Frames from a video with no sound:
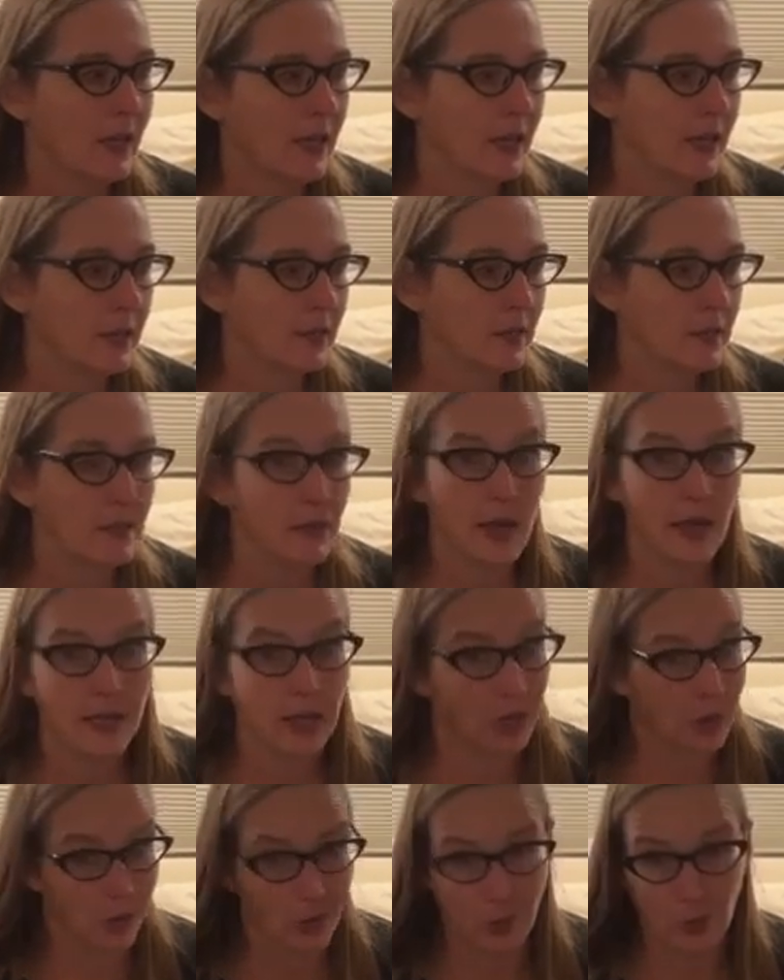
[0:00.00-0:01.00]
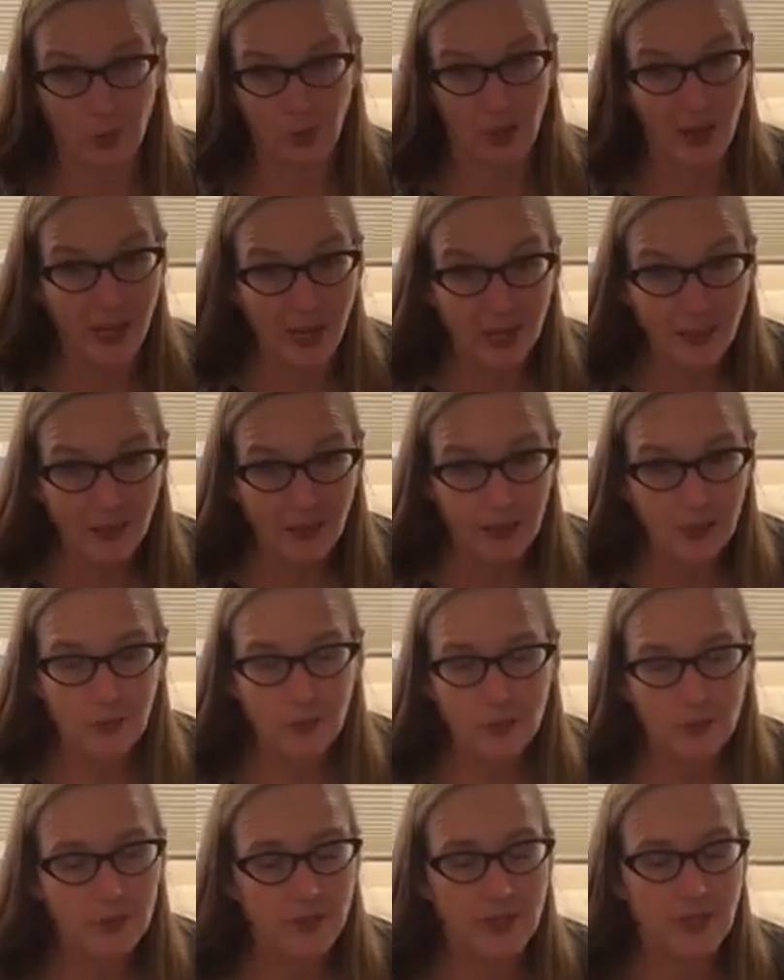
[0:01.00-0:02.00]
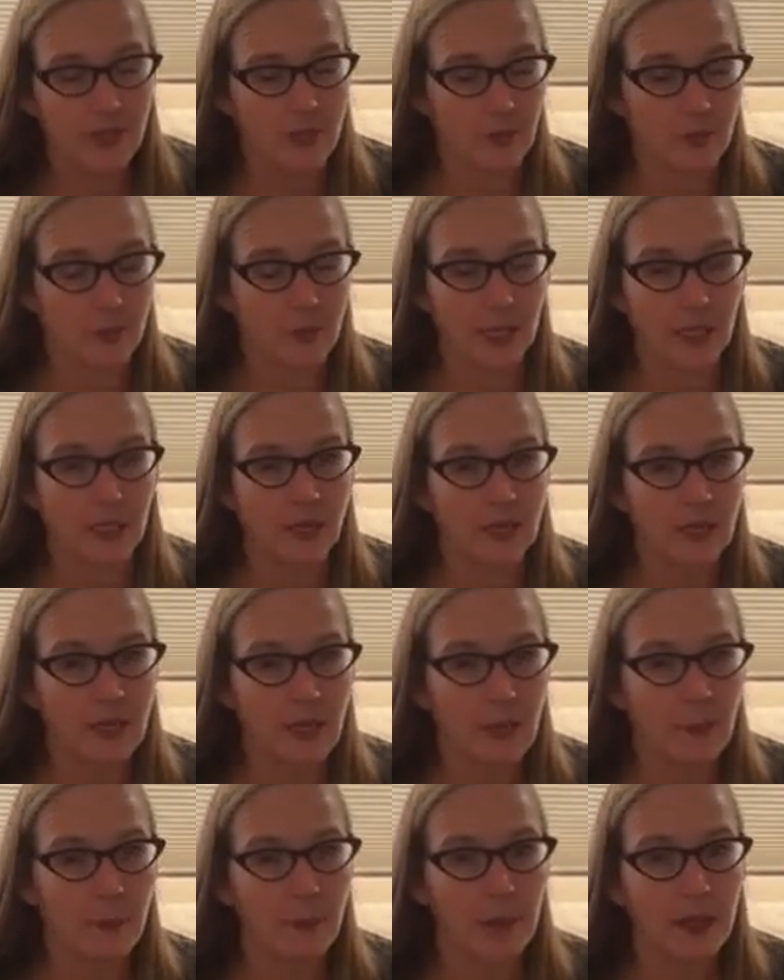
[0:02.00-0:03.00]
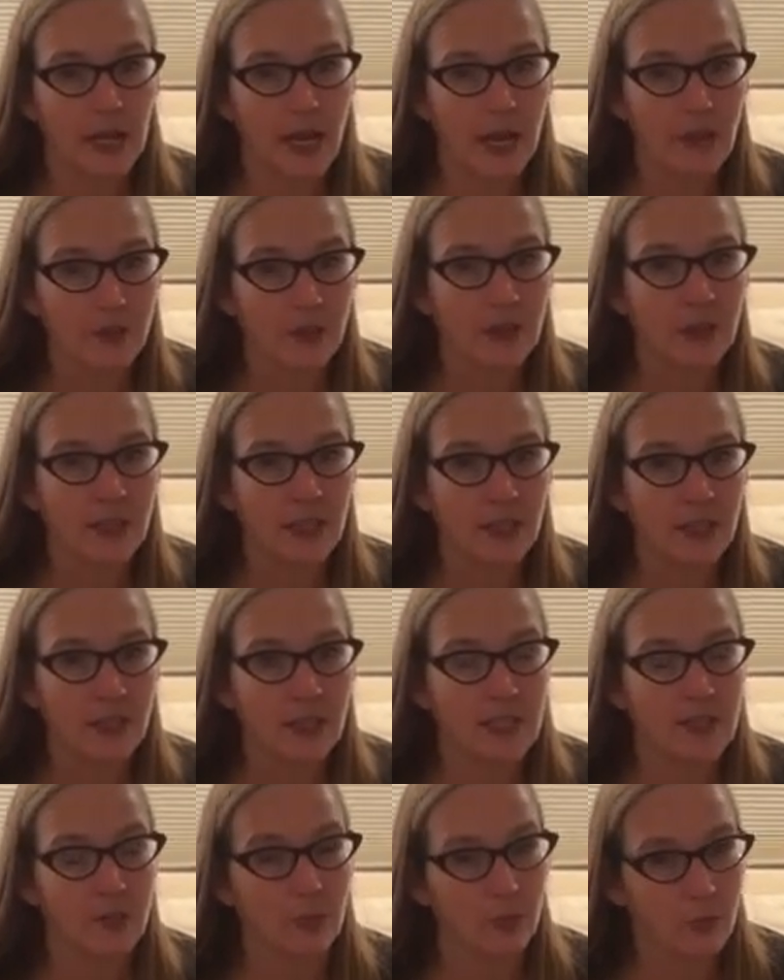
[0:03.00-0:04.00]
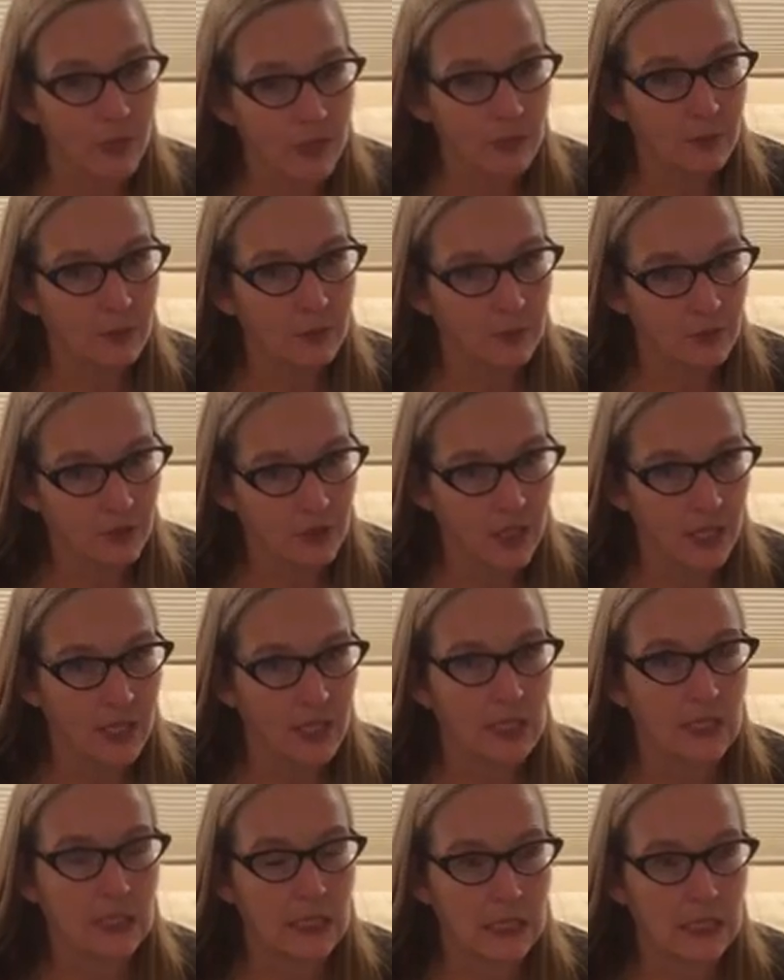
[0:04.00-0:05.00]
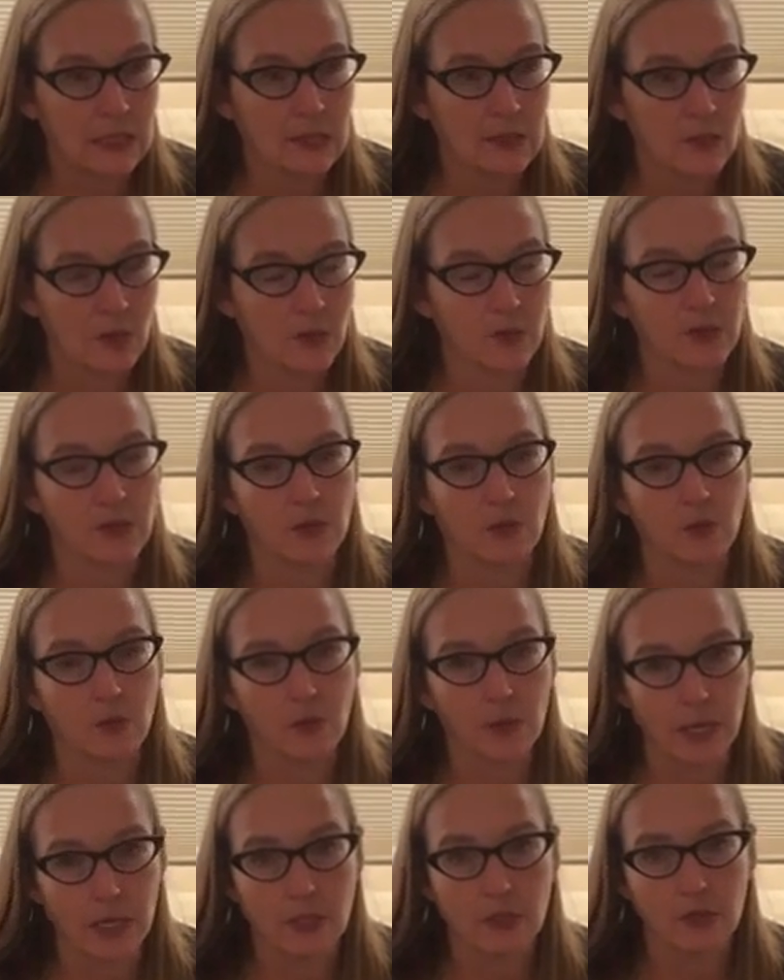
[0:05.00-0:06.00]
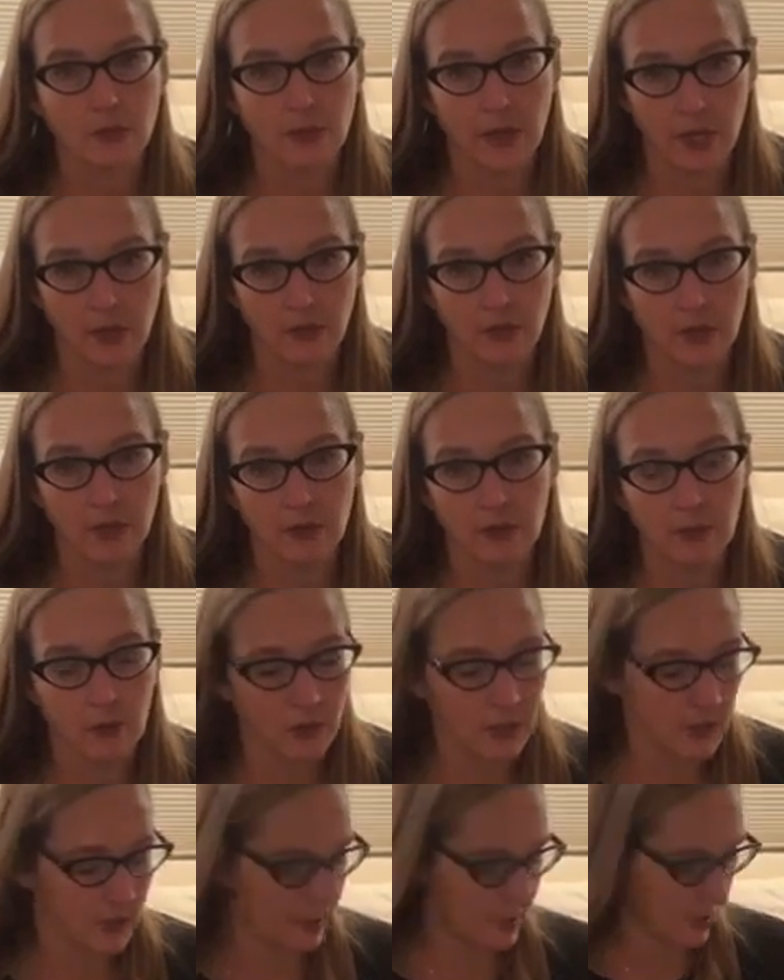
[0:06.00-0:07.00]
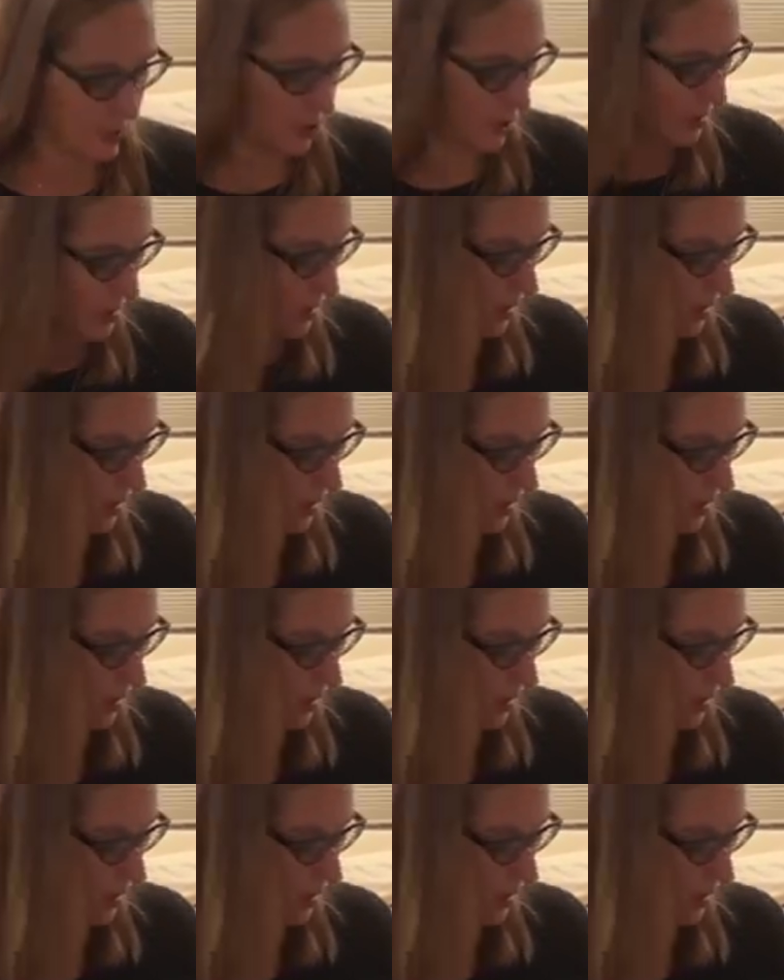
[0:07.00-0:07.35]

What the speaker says: And it could rain, I don't know if it's gonna rain. But everything that's a rainproof jacket is also way too heavy if I'm going to such